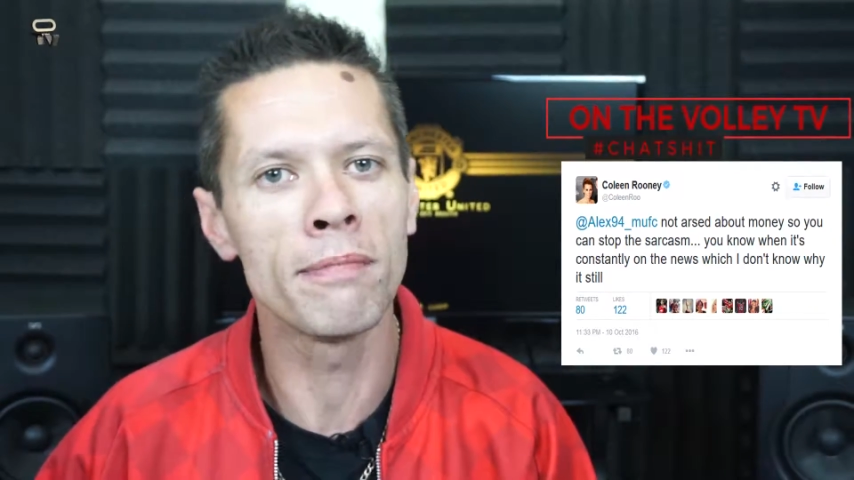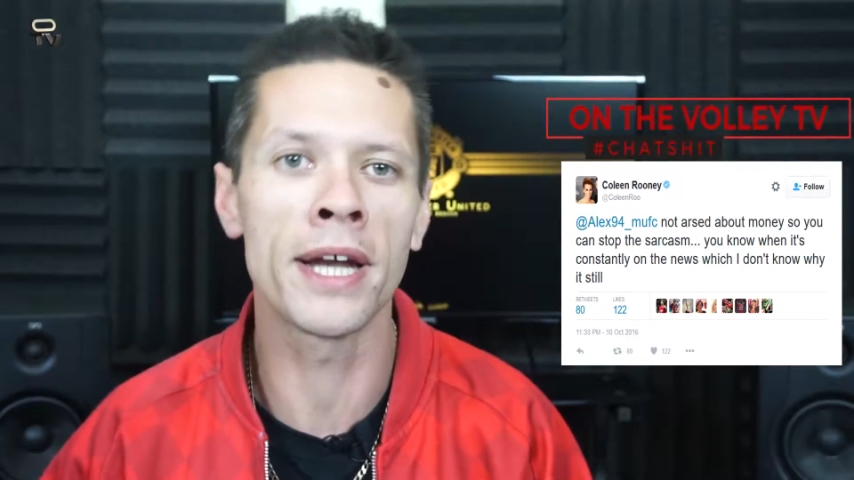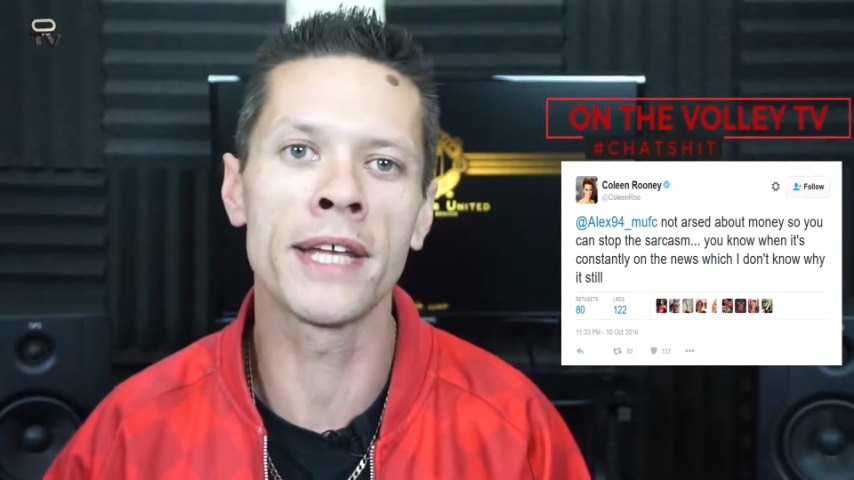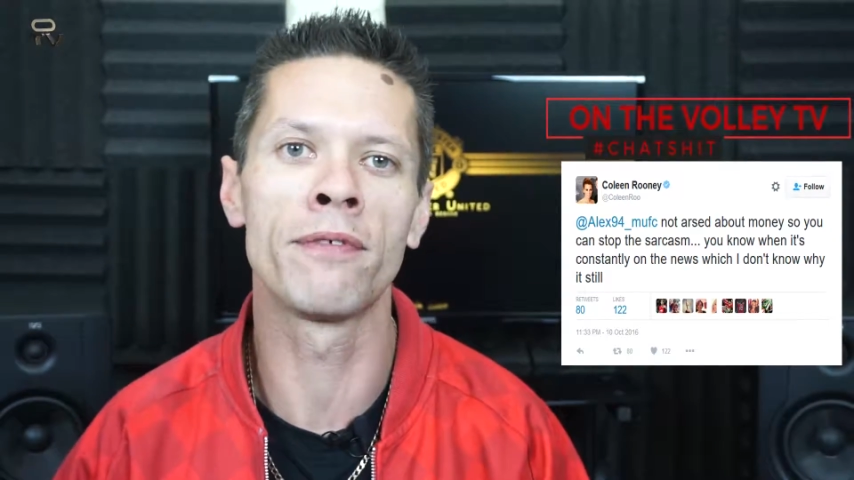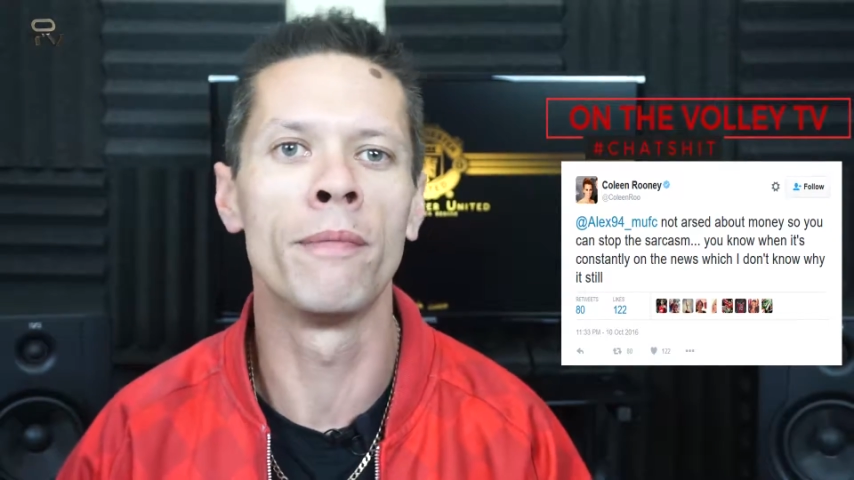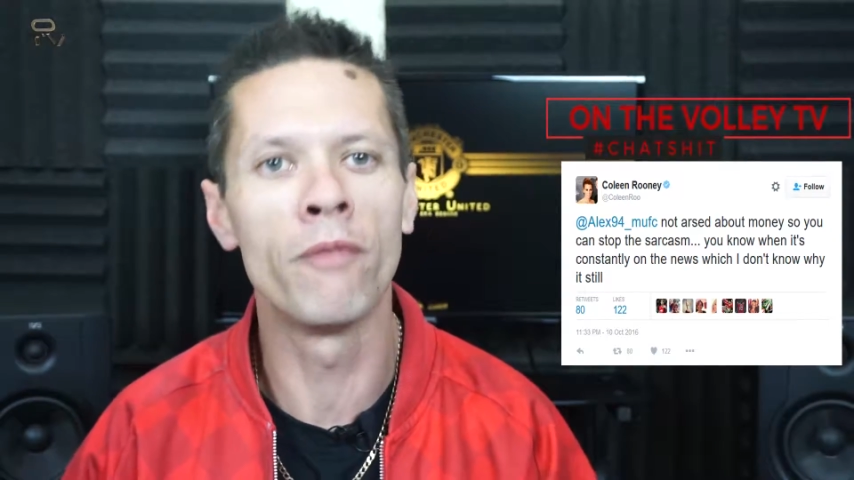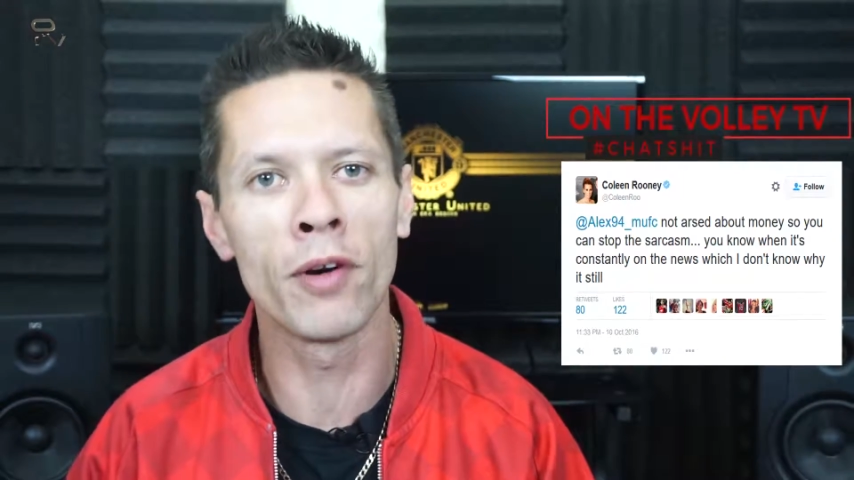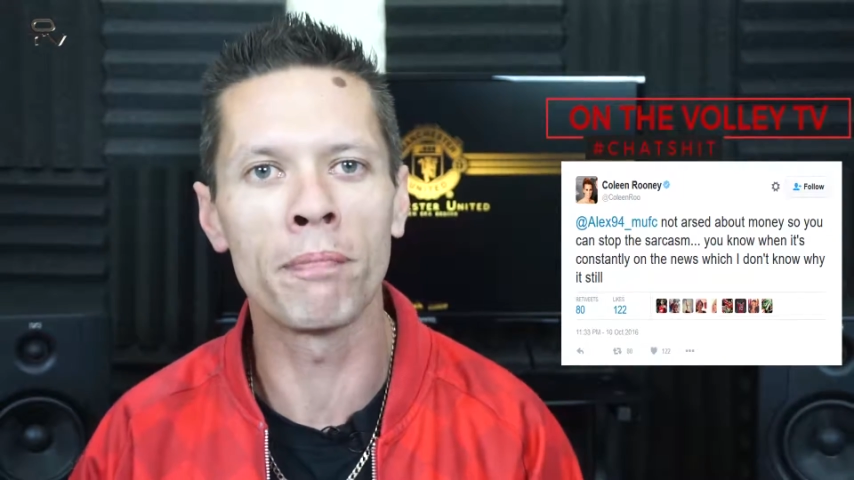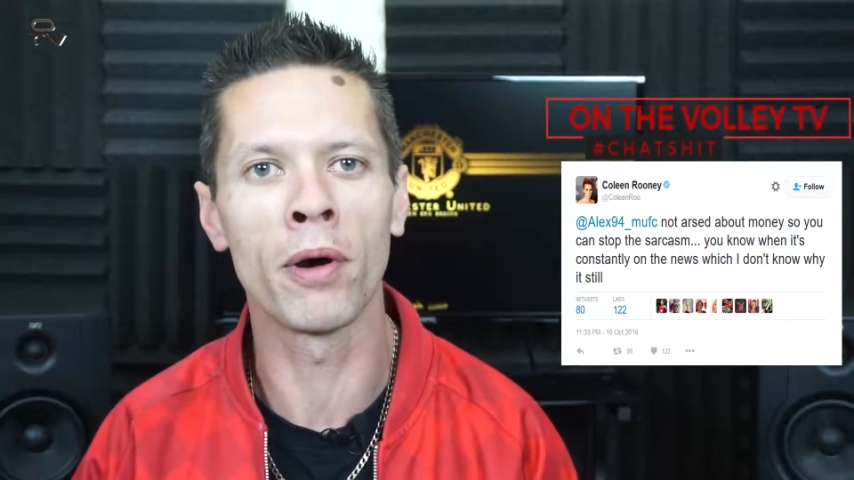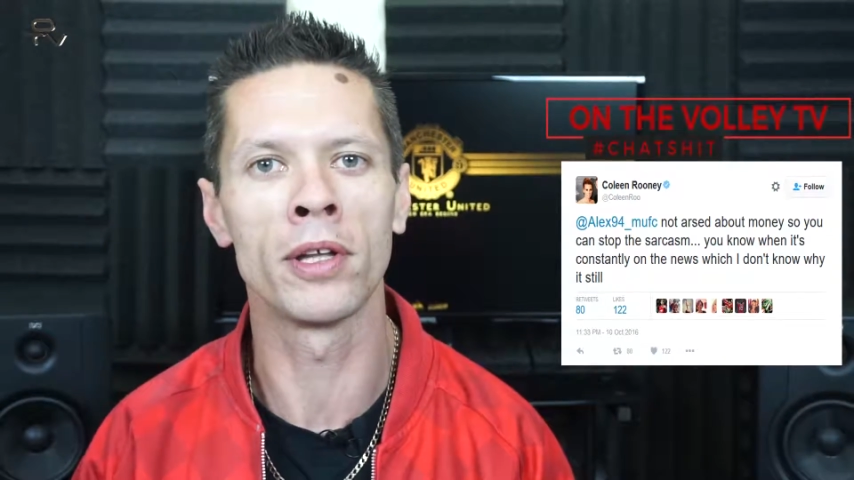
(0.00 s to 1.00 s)
money from
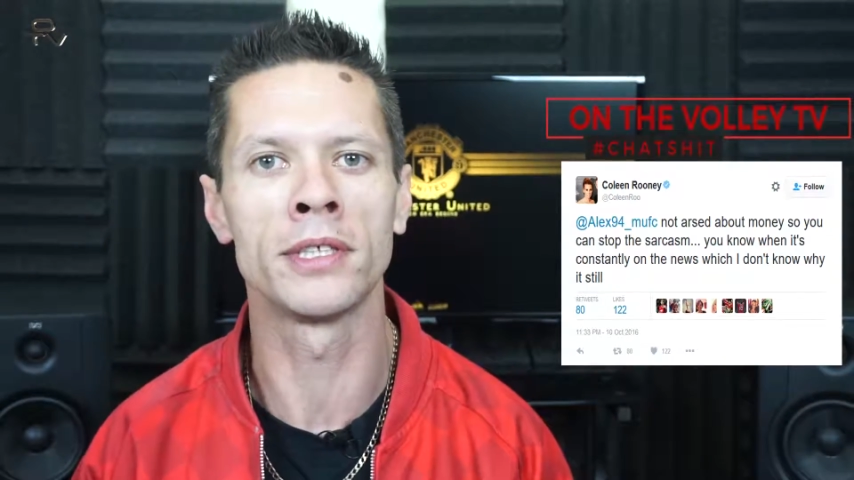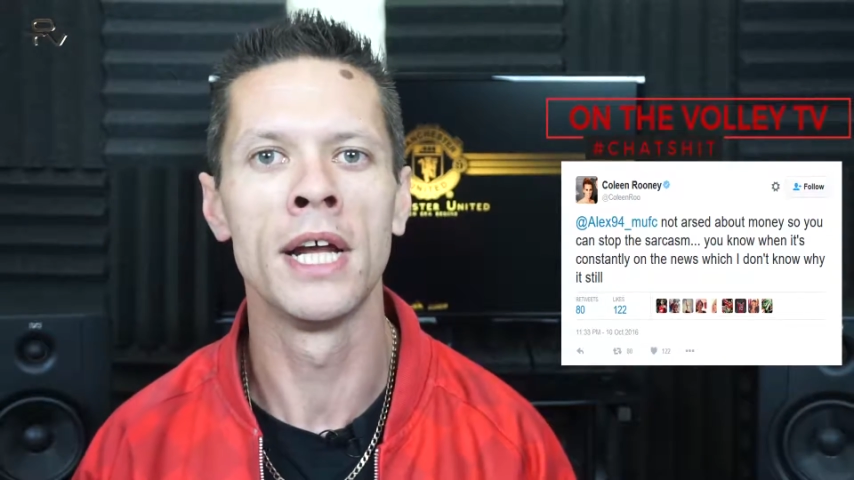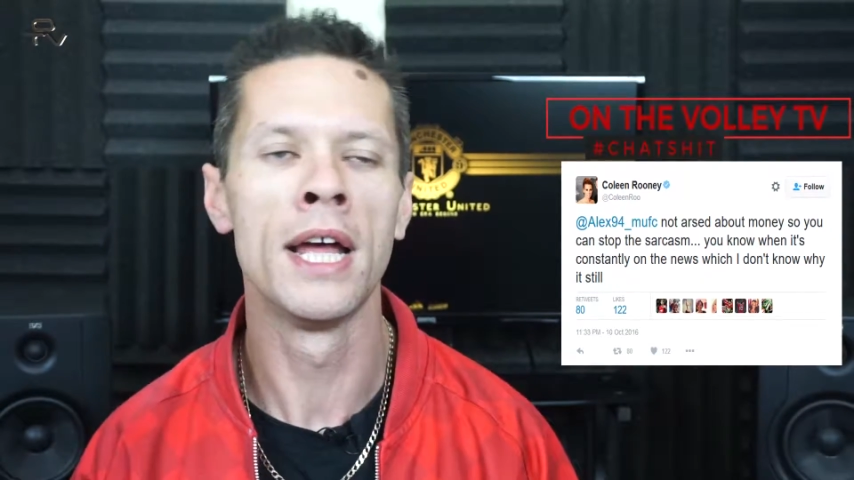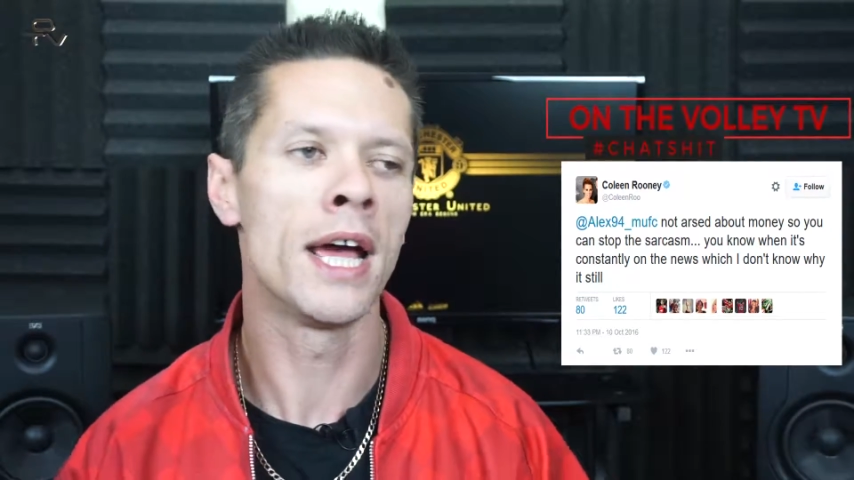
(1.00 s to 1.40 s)
footballers